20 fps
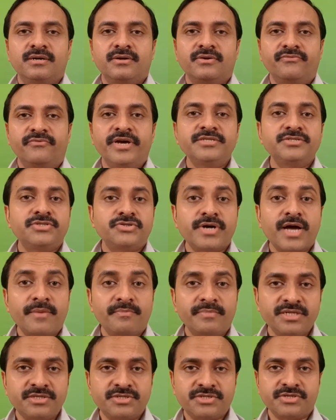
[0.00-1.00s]
went to
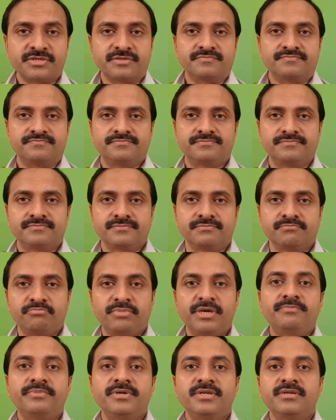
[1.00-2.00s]
Amritsar.
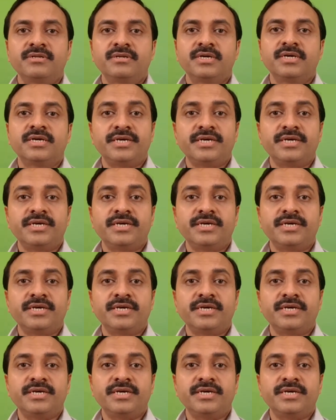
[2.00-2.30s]
People